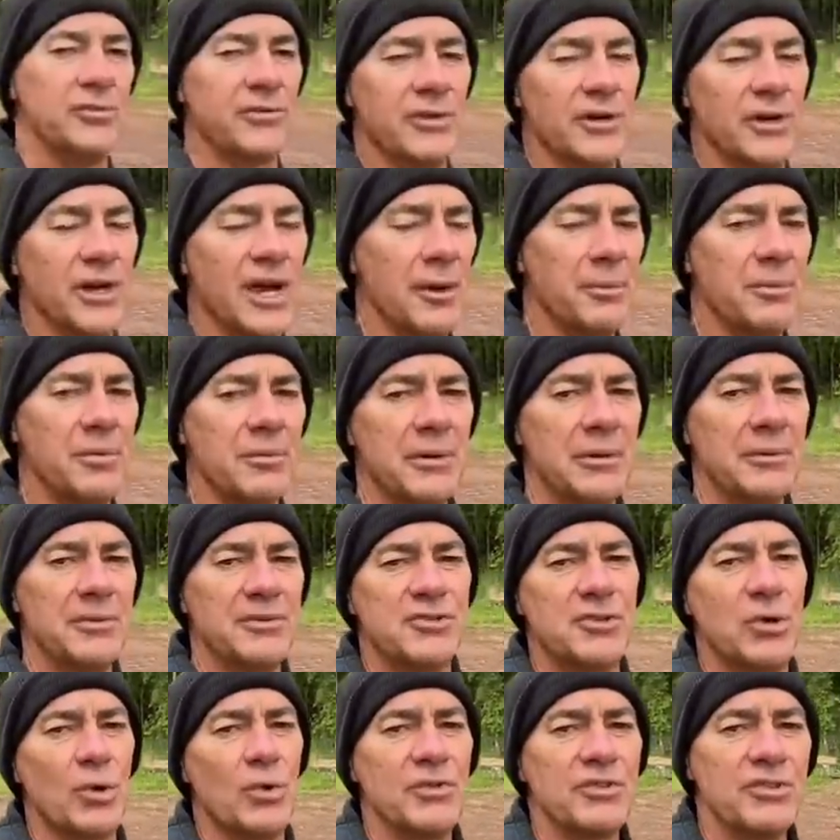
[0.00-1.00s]
for helping me with
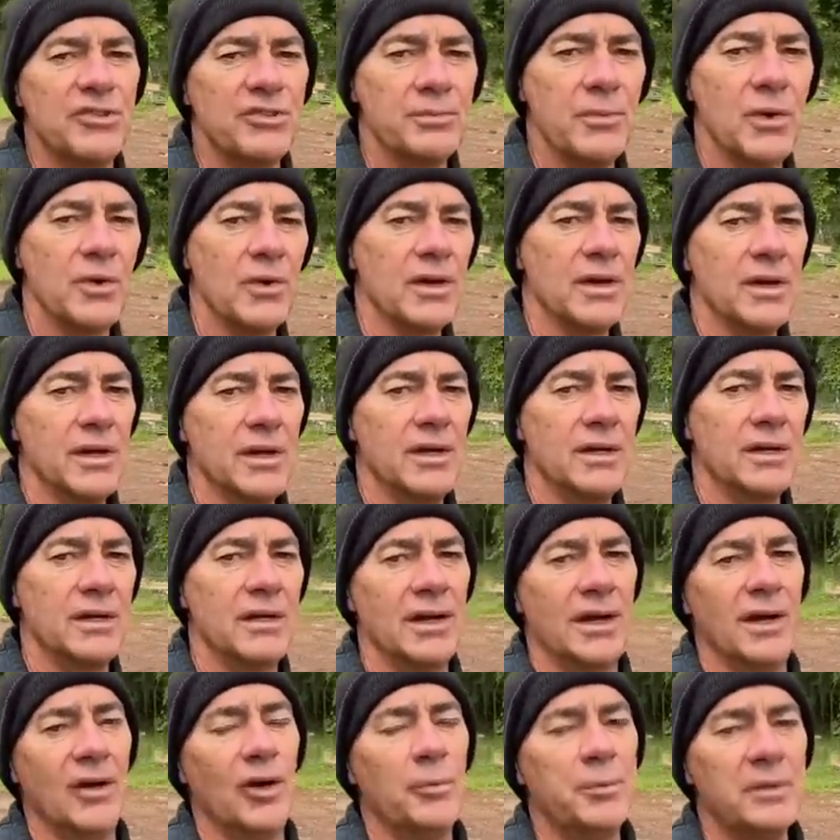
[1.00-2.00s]
chores this morning.
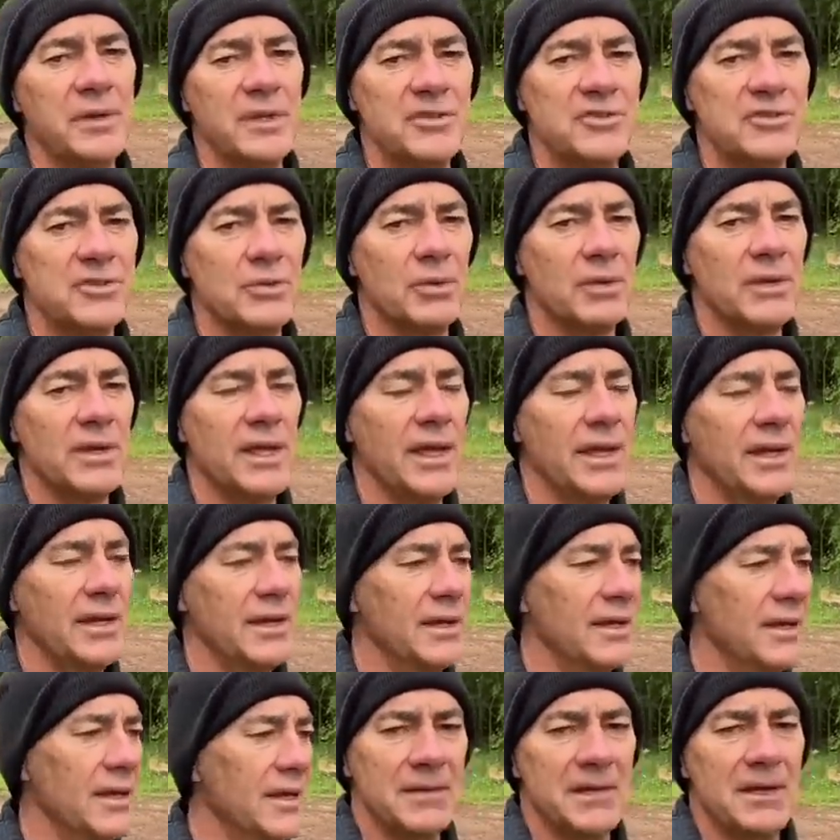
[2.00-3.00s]
I hope you enjoyed that.
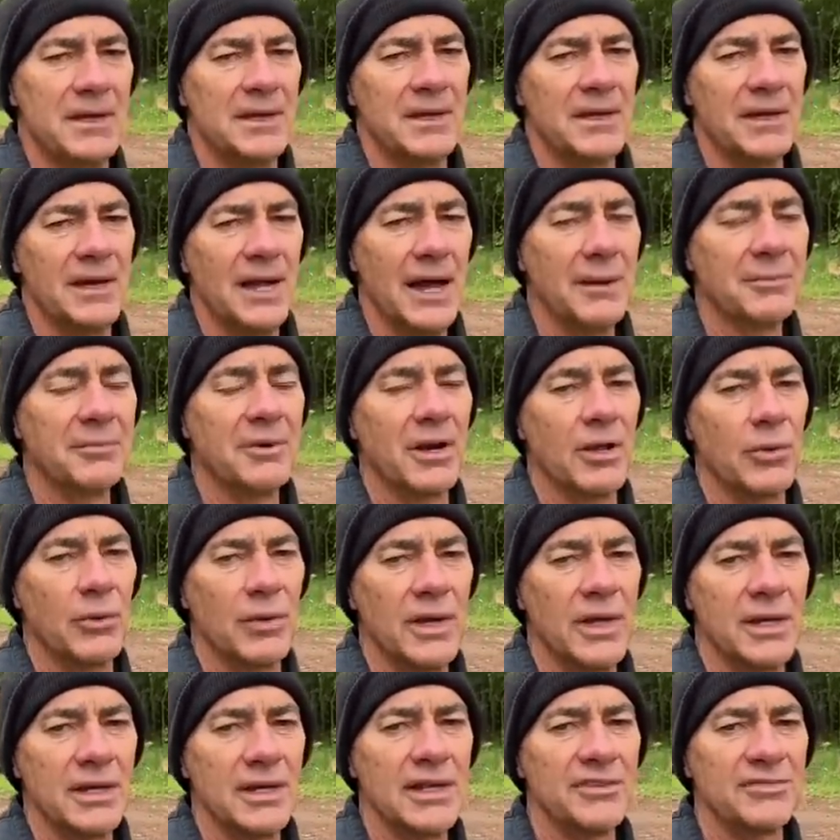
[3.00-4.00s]
I'm gonna go
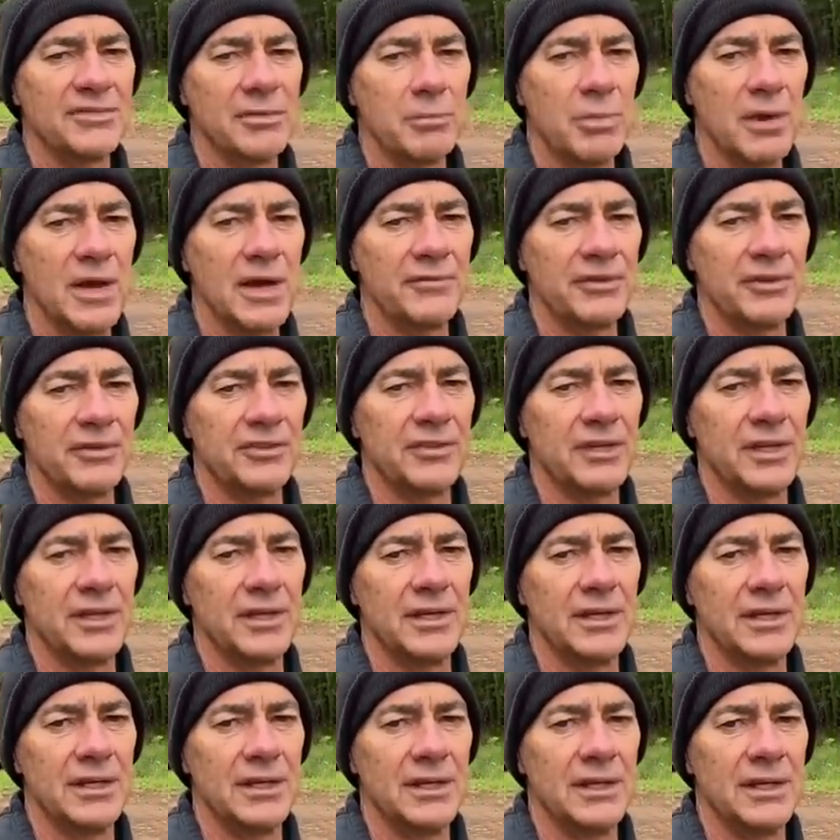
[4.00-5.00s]
in and get some breakfast.
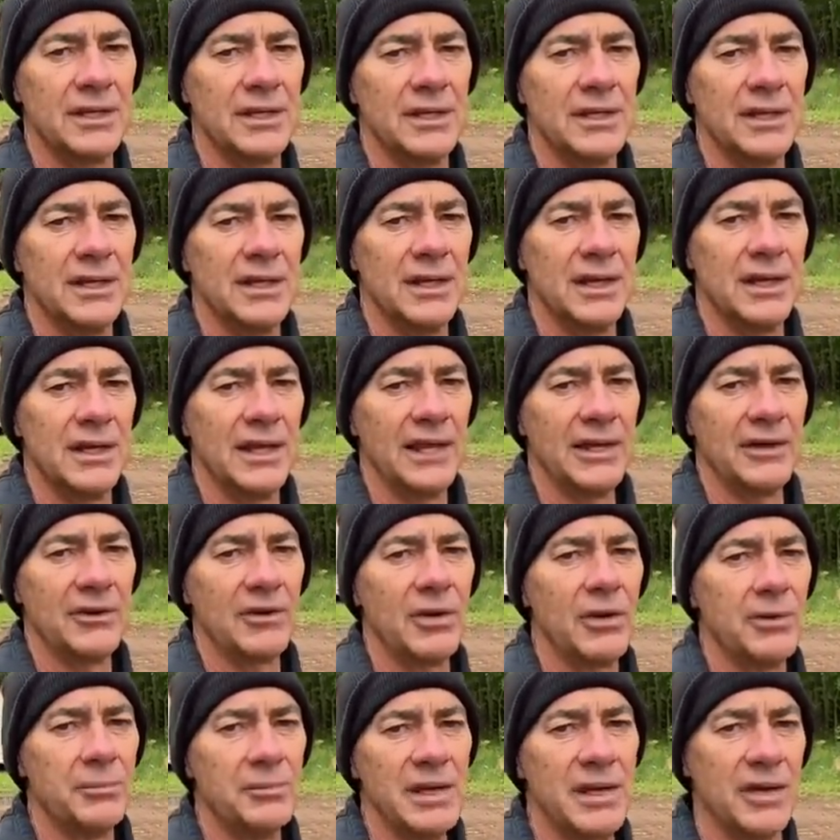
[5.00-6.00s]
Later
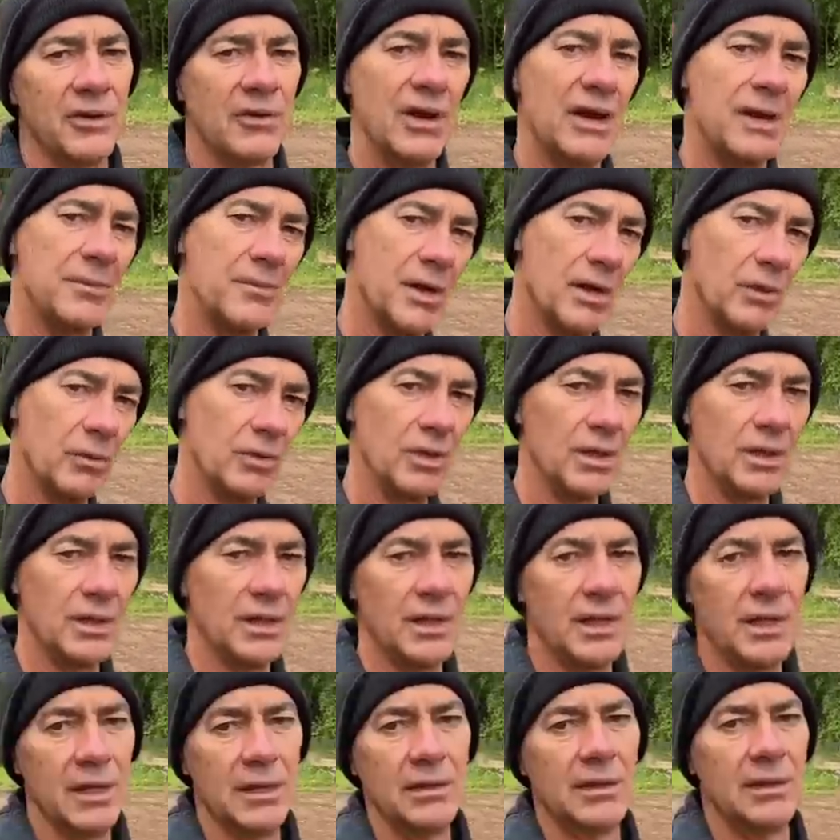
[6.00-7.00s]
on, me and Grandma will,
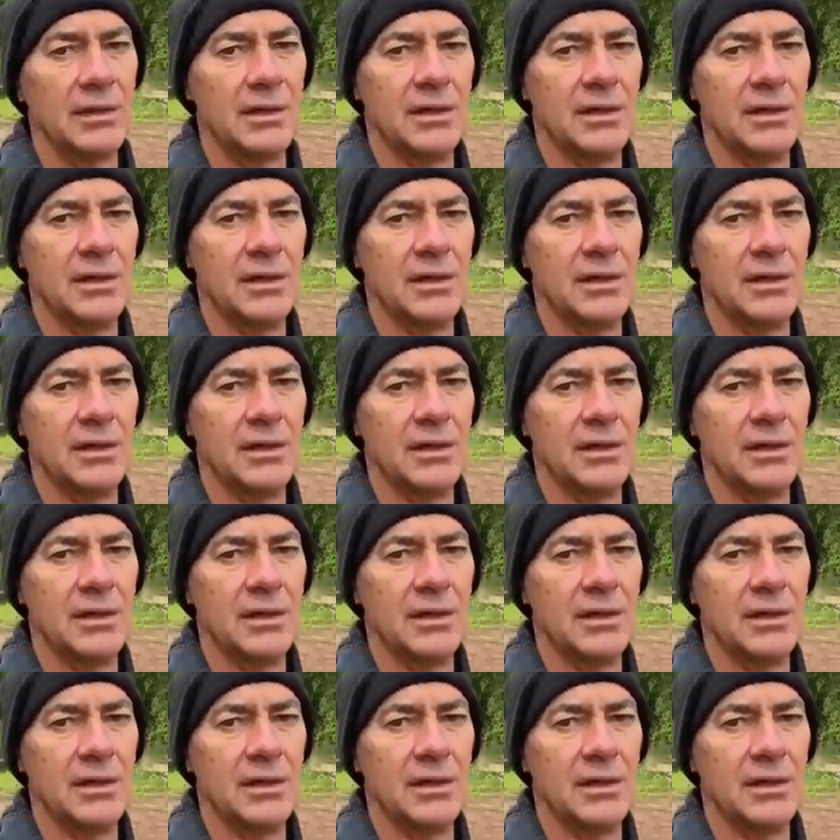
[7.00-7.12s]
uh,